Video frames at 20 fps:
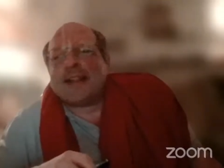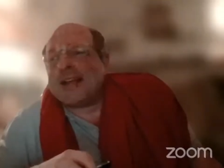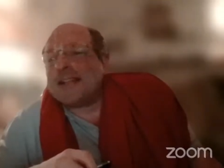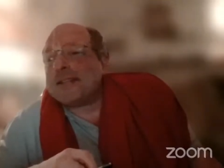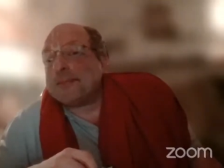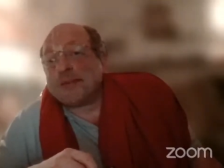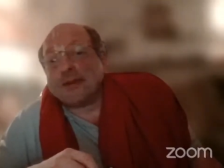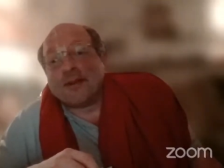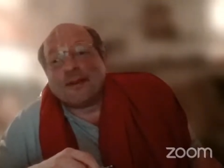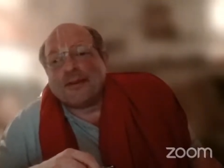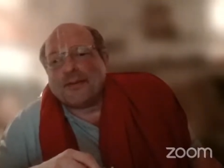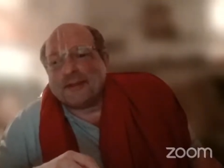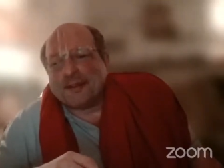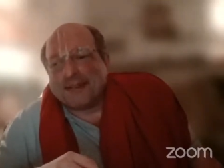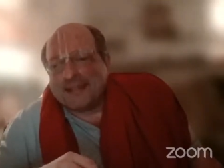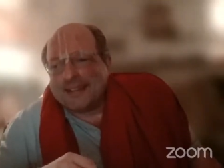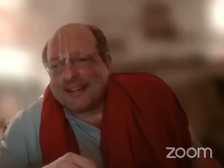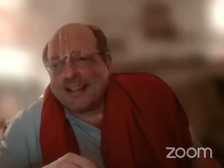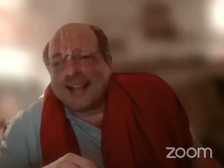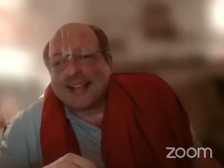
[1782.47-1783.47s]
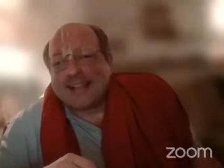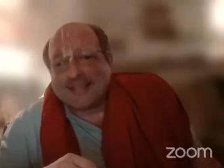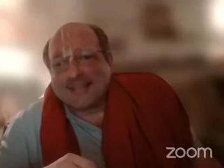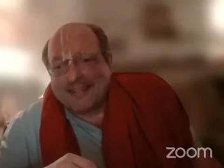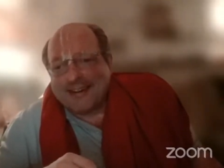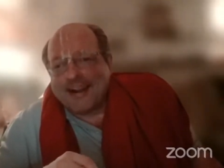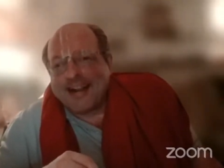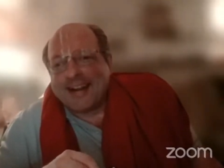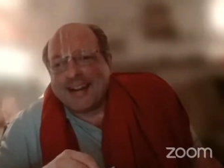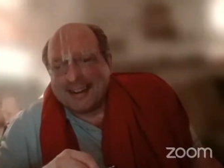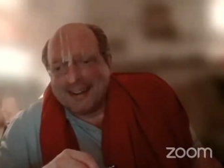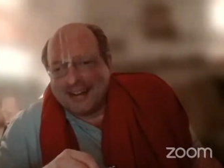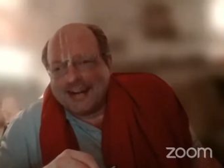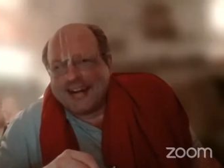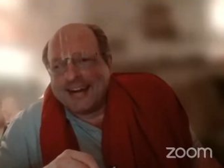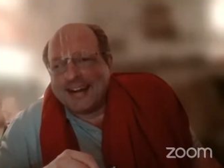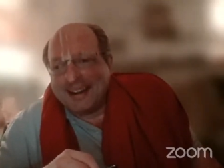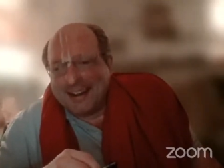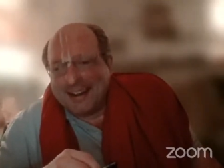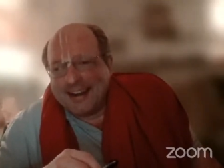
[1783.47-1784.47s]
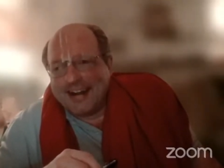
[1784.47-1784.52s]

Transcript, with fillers: be- that's beautiful. That's great. just,